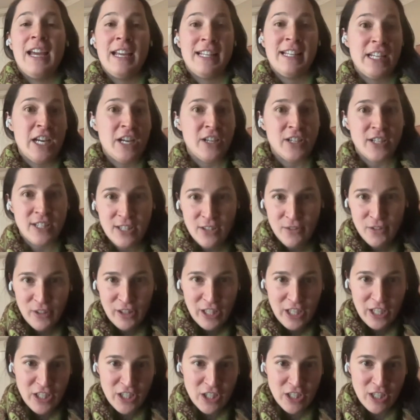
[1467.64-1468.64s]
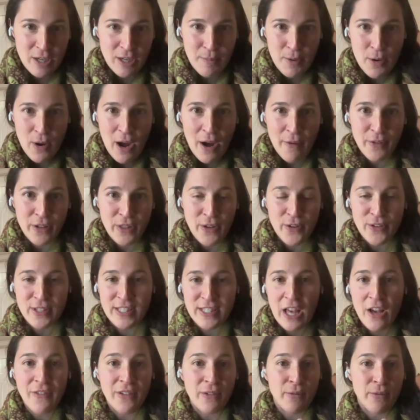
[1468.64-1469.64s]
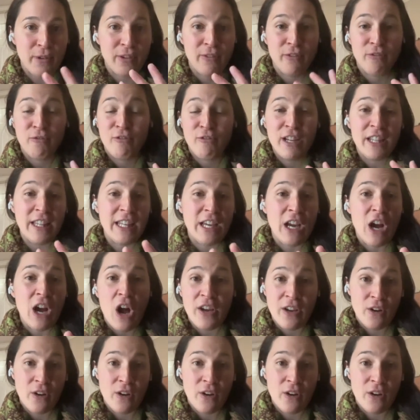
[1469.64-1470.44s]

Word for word: It changes the relationship you have with yourself, and really,